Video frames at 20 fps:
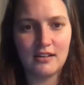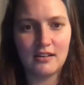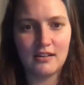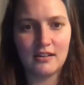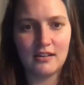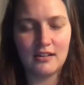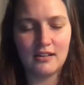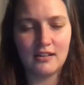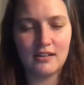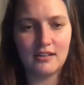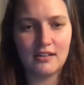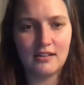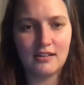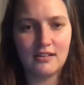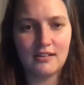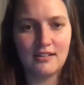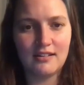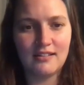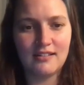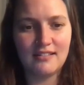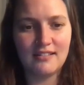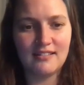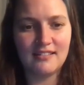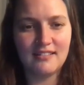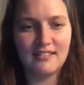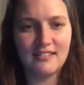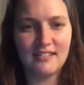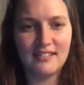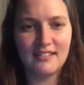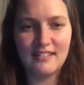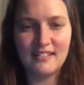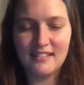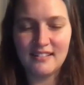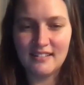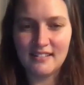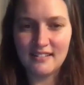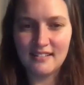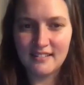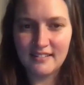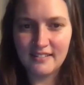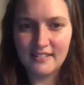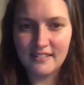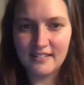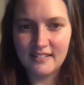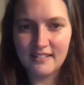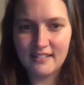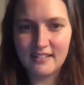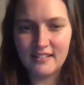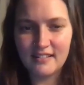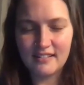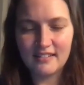(not speaking)